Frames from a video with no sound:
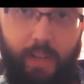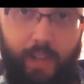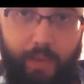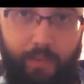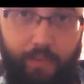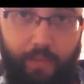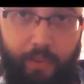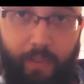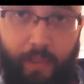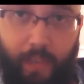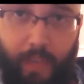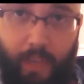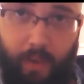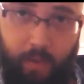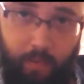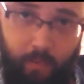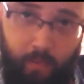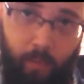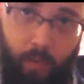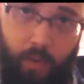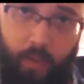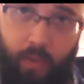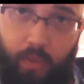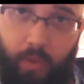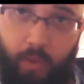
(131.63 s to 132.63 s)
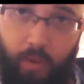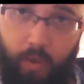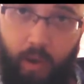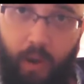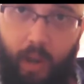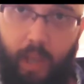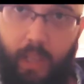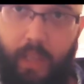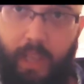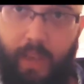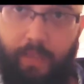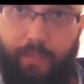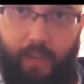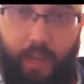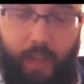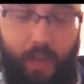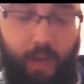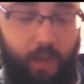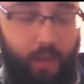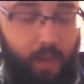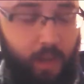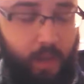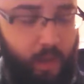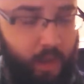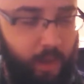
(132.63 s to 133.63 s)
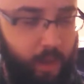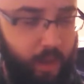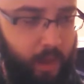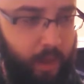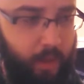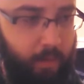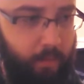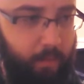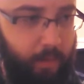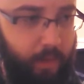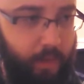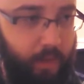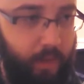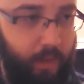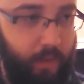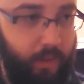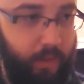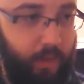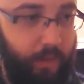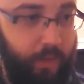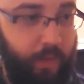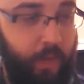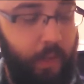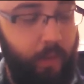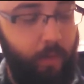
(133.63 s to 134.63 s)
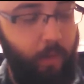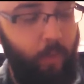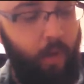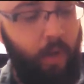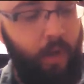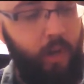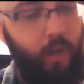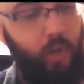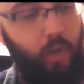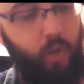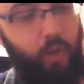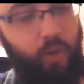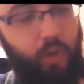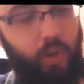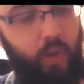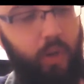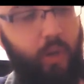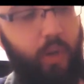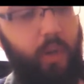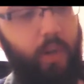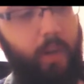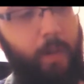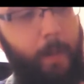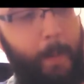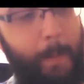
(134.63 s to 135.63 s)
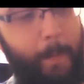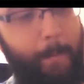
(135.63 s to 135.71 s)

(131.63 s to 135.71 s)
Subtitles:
differently with your left hand, because on the other one you could